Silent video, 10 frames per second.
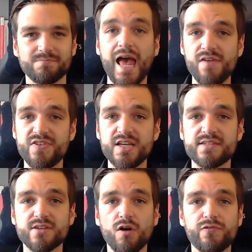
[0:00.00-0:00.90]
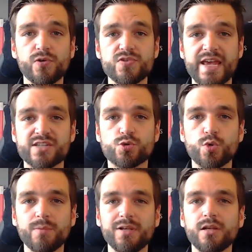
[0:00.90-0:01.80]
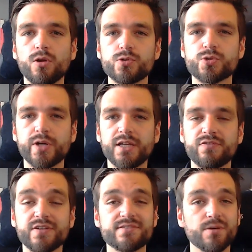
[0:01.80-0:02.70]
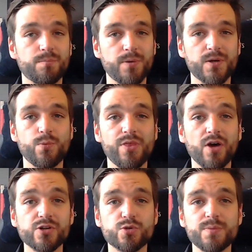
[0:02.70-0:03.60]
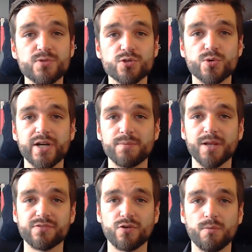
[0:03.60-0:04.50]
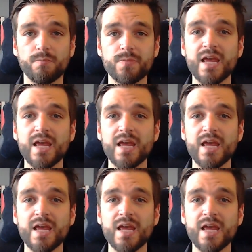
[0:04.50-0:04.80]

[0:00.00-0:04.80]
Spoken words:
FTX offers extremely low trading fees compared with other crypto trading platforms.